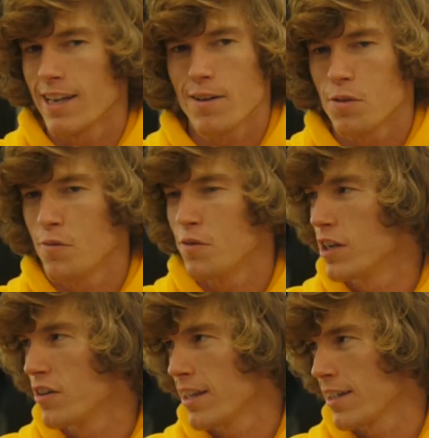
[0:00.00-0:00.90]
The
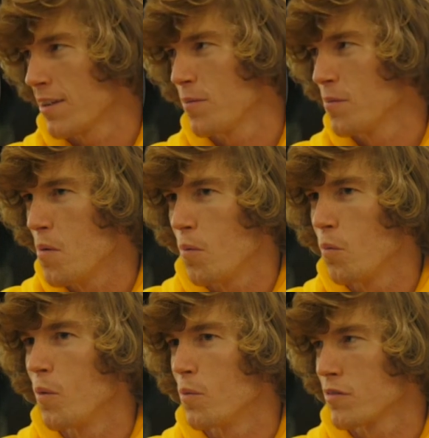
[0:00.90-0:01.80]
video got like
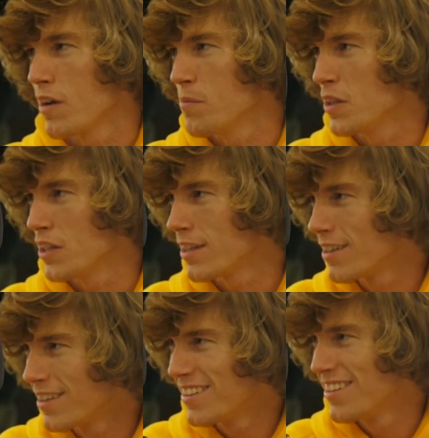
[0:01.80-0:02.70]
1.5 million,
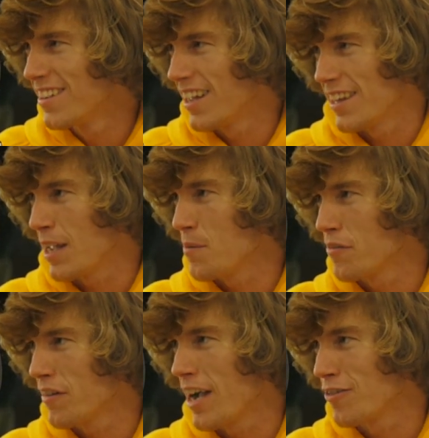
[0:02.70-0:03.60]
and they gave me
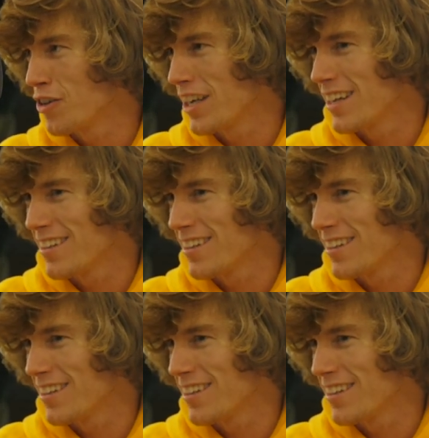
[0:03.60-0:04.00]
$5,000.